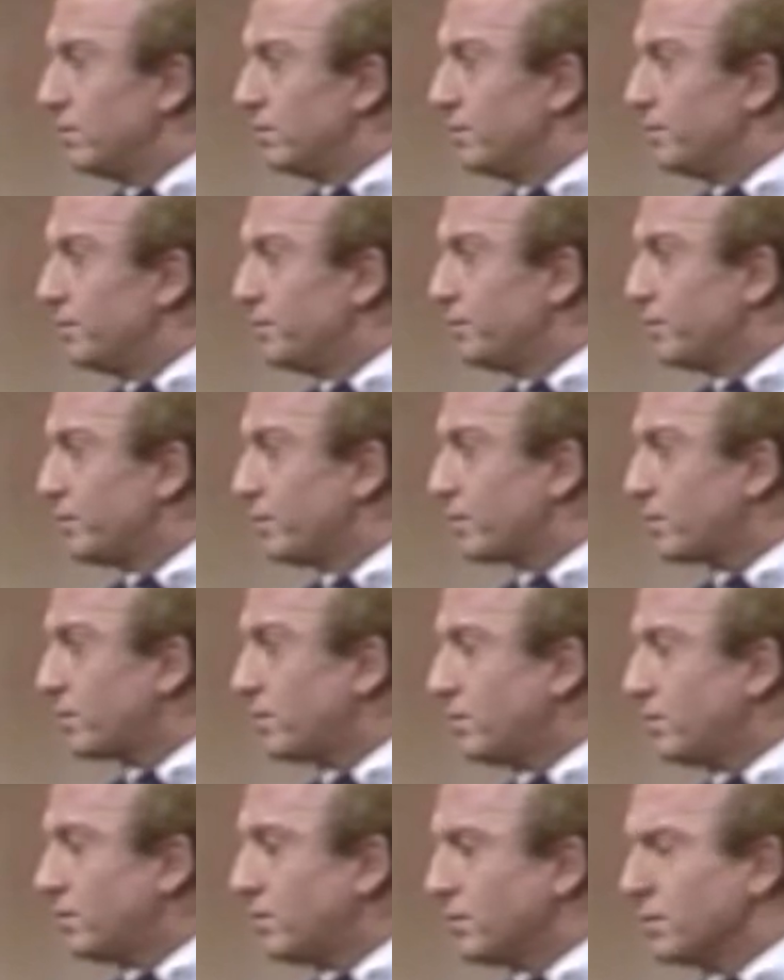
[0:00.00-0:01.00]

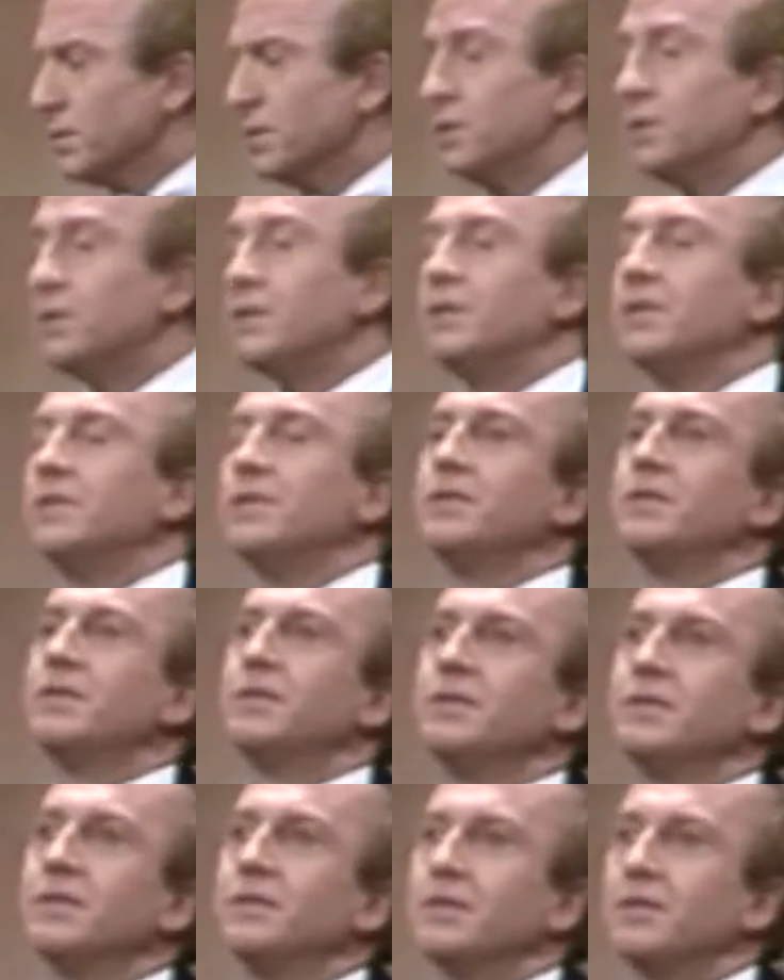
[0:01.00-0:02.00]

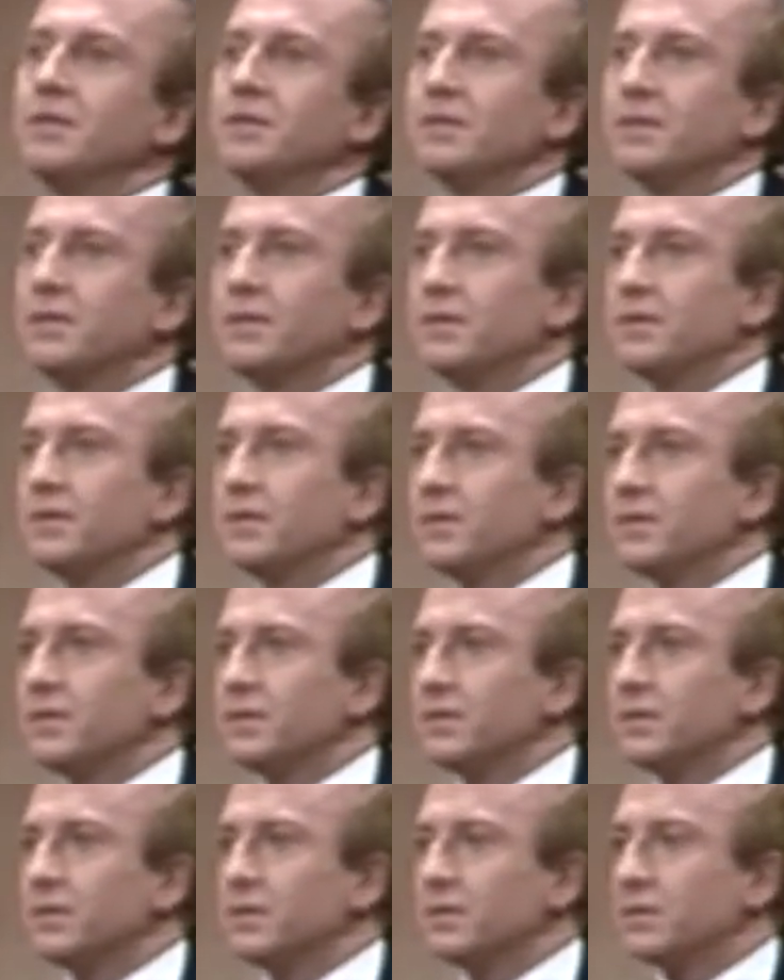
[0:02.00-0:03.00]

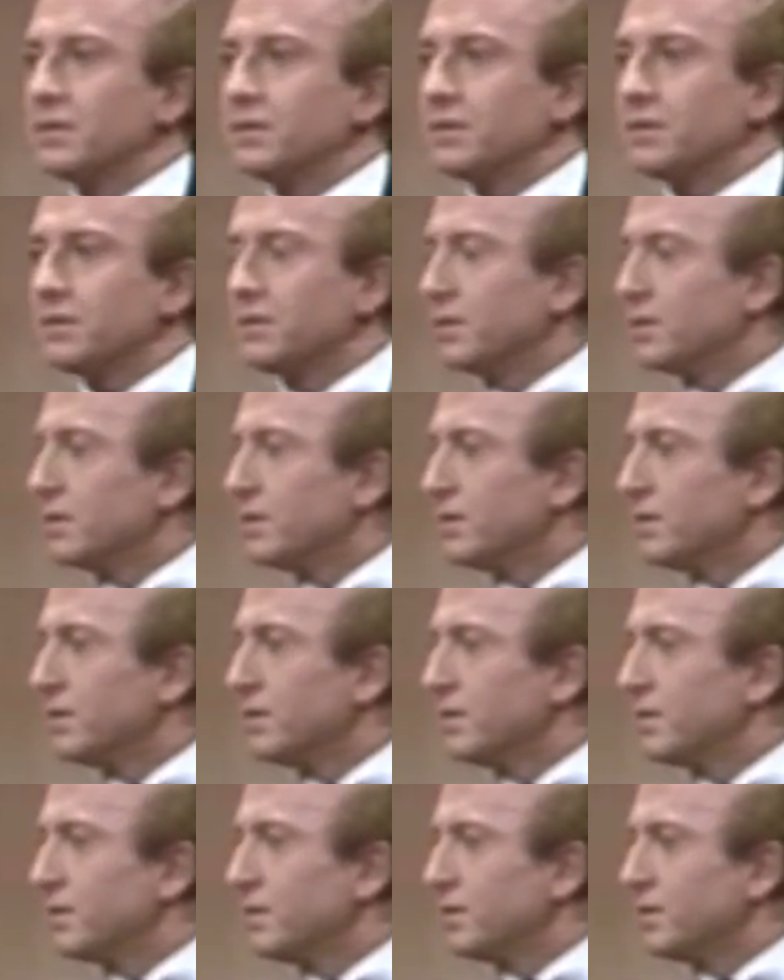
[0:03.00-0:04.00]

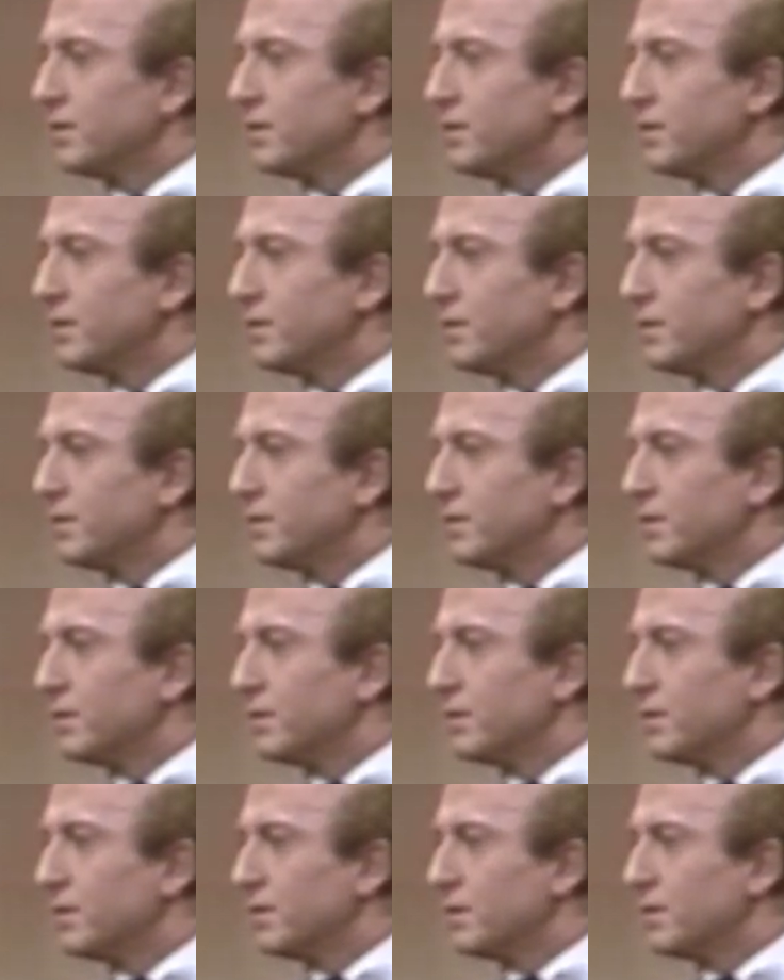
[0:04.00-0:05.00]

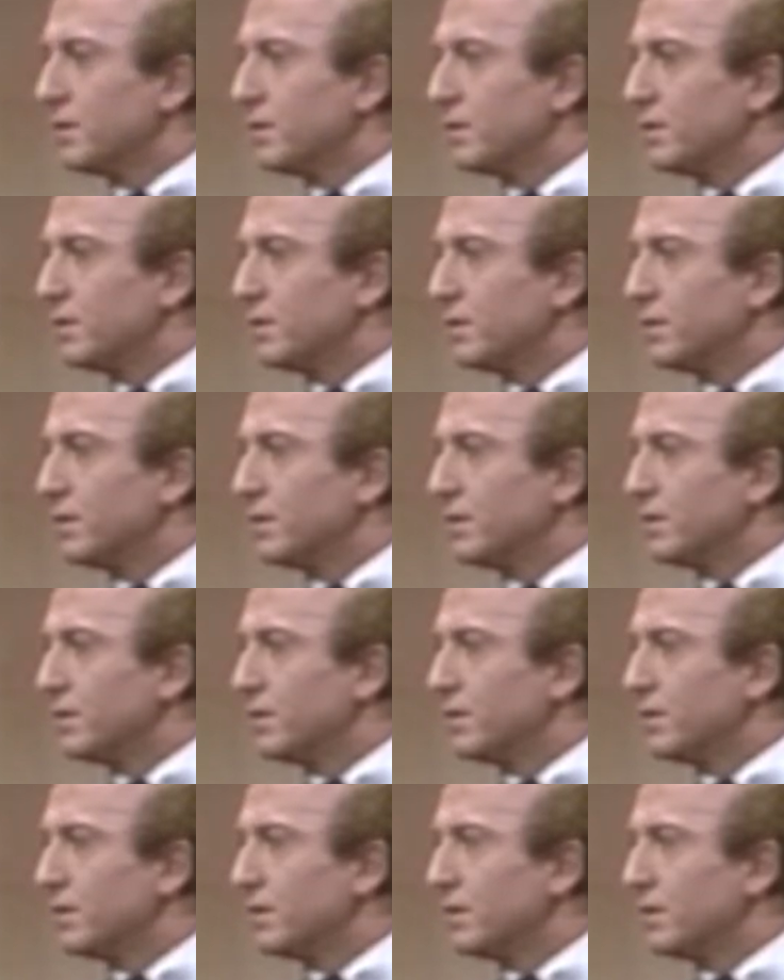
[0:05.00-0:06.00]

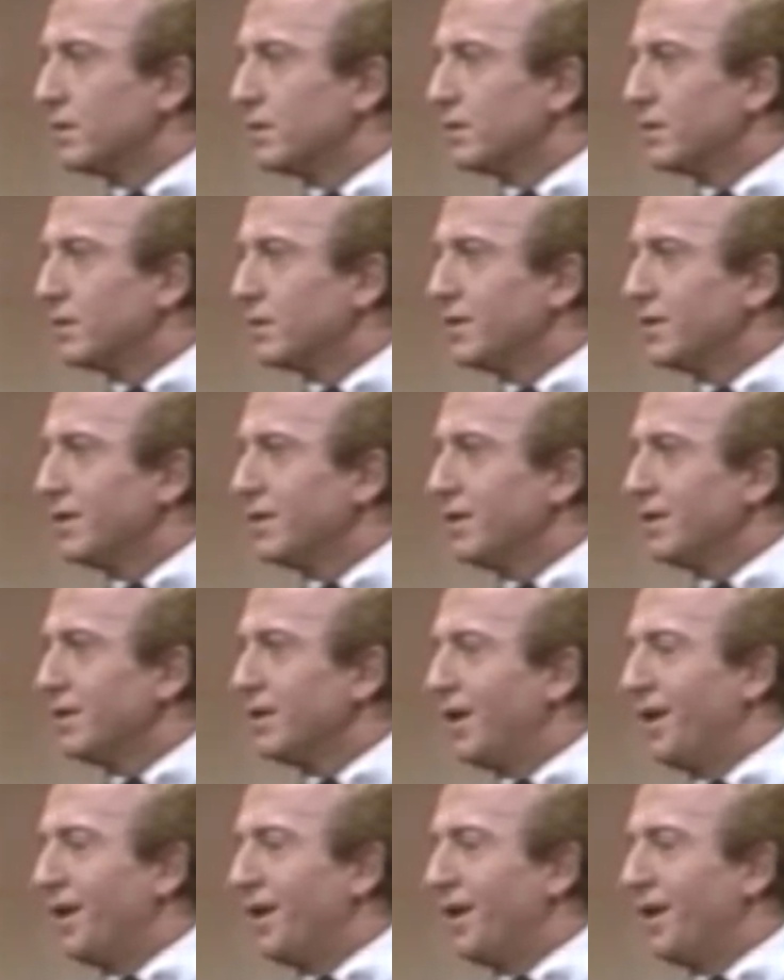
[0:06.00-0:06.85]
No words are spoken by the person on screen.